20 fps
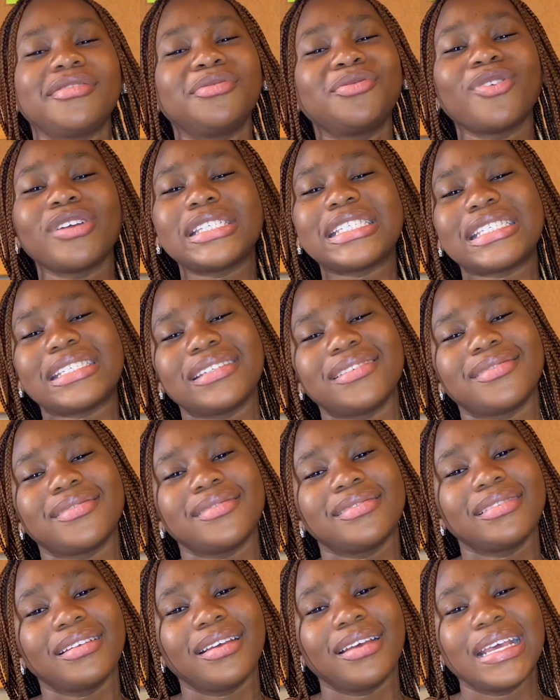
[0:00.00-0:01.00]

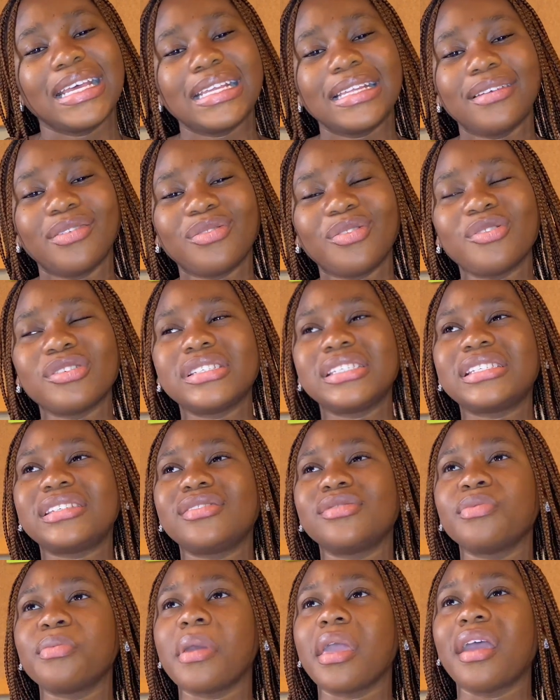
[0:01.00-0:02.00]
nothing.
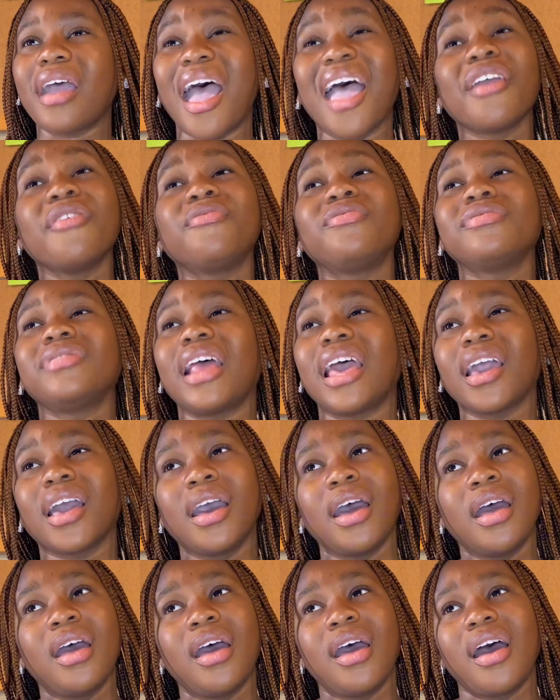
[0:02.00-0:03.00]
Until I even like
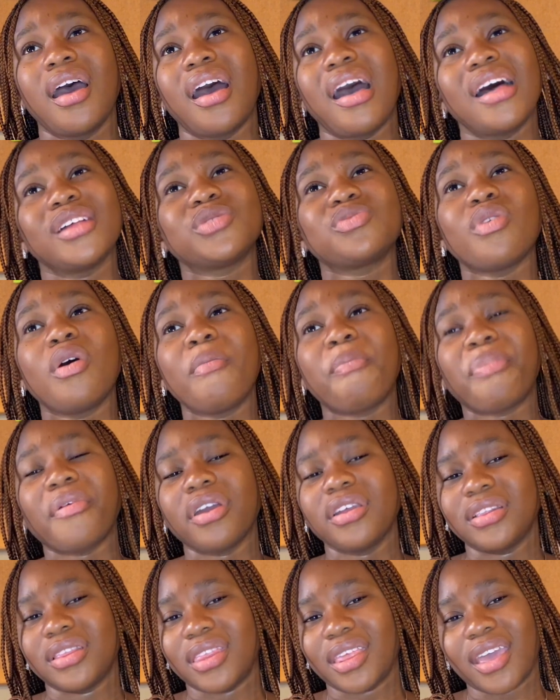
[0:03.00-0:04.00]
at one
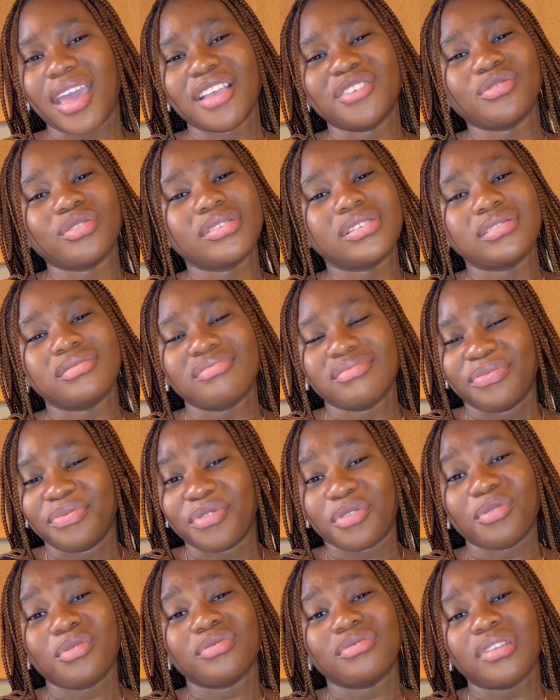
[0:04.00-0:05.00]
point there, I just
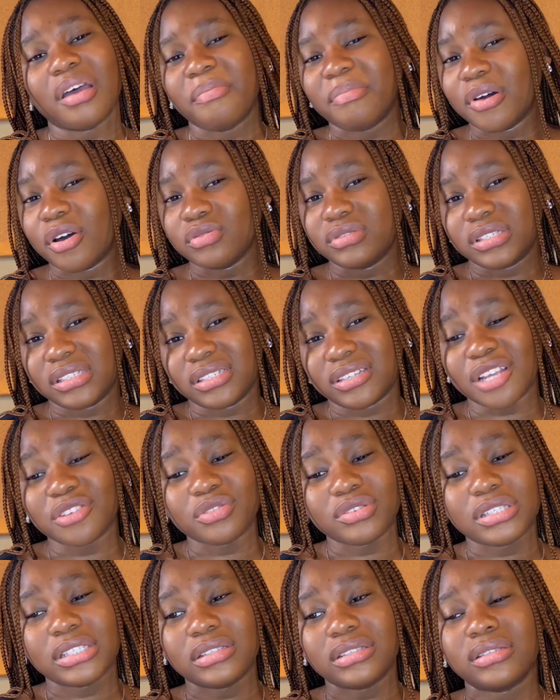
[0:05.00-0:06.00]
forgot about it. I
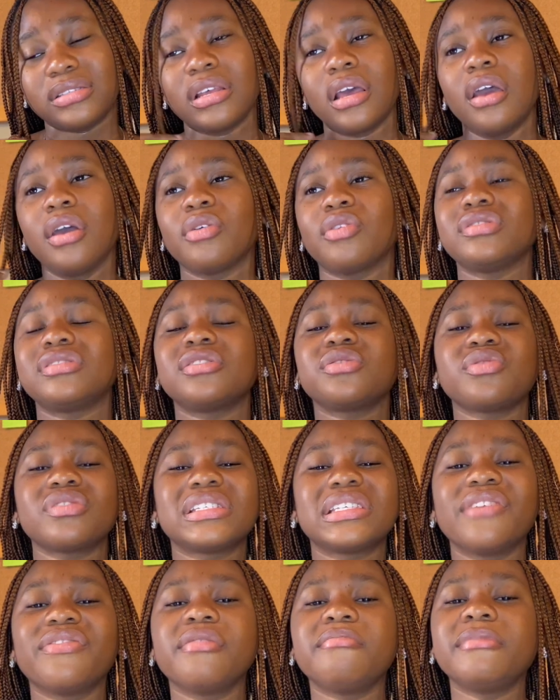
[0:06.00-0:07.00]
just because it was
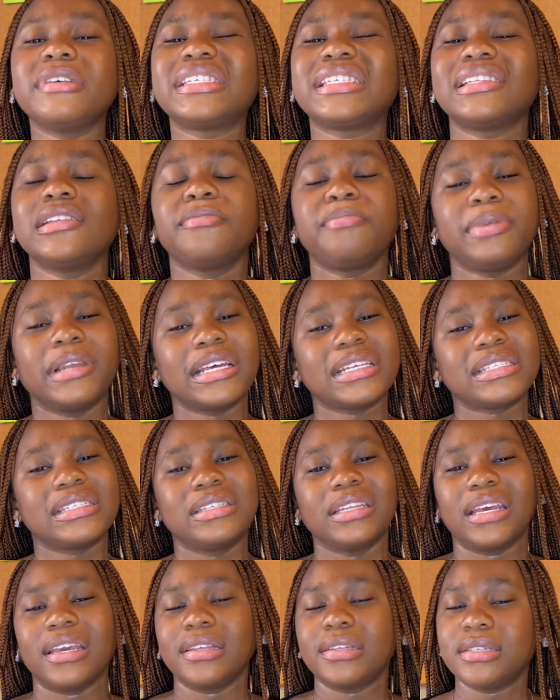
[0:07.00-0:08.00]
giving me sleepless
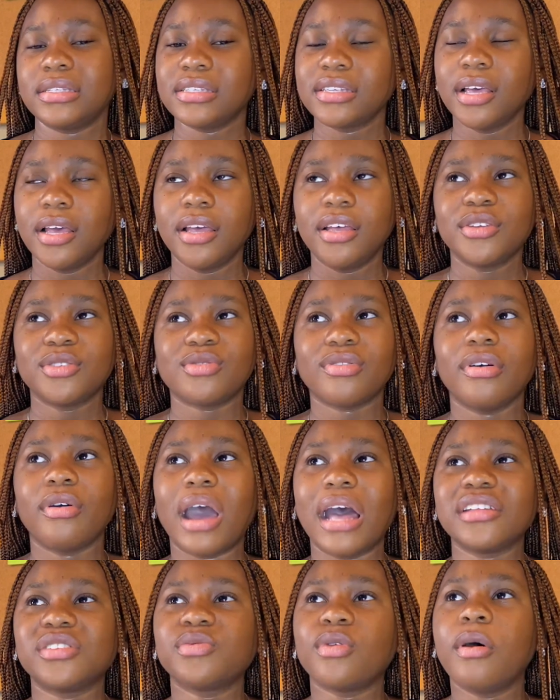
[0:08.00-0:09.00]
nights. So
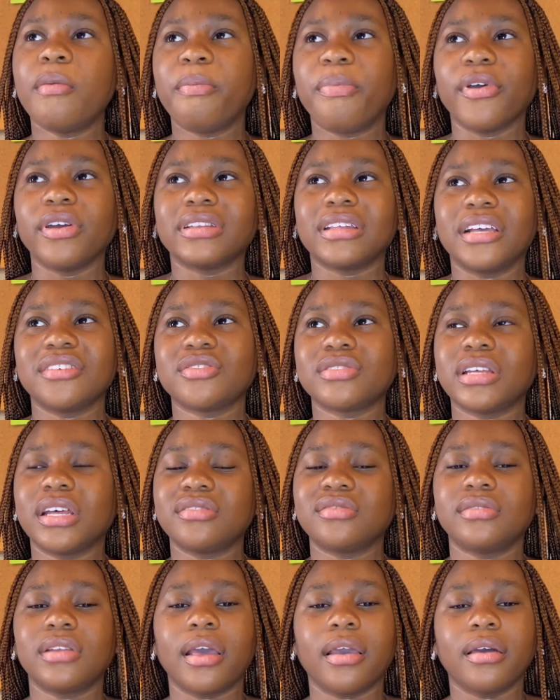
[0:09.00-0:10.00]
at one point, I just had
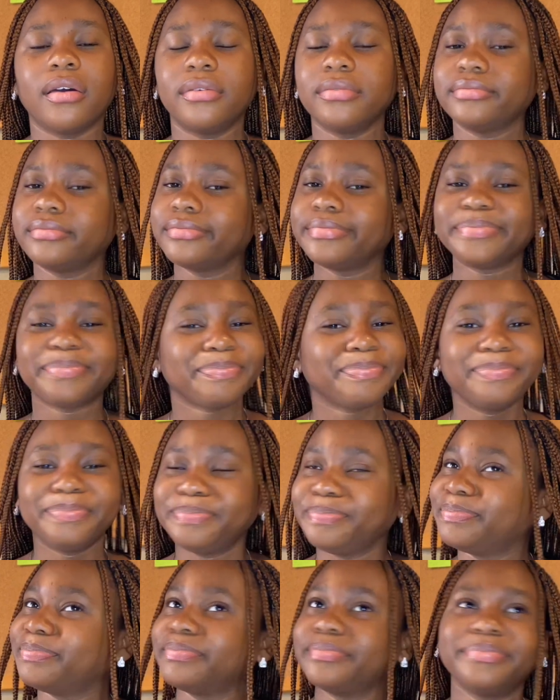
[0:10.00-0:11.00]
to like, mm
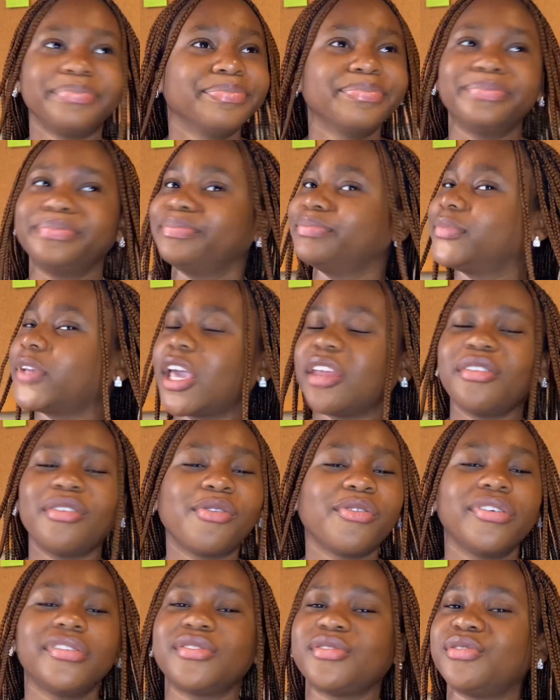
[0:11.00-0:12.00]
-mm, mm you're not
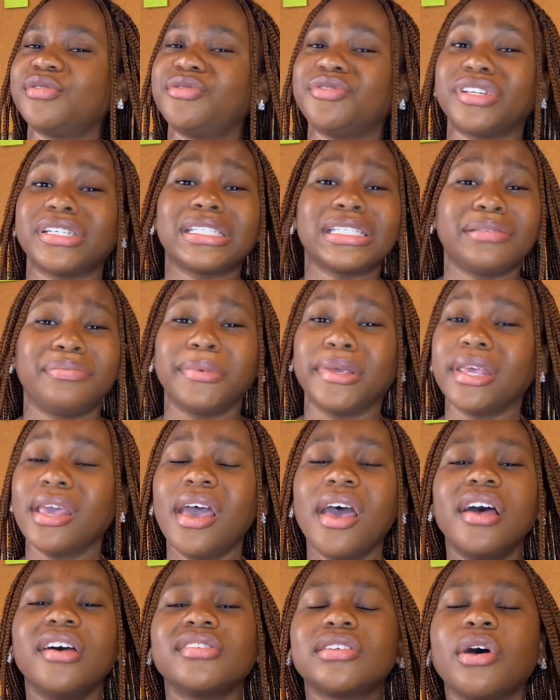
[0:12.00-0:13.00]
going to stress me.
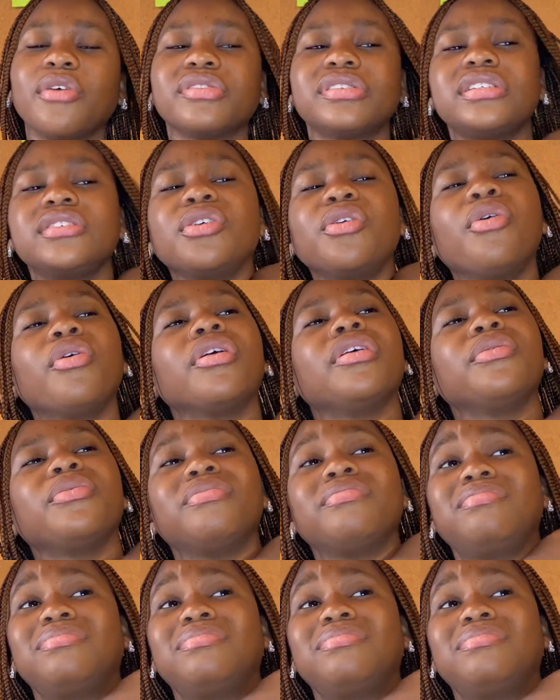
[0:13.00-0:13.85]
So I was still going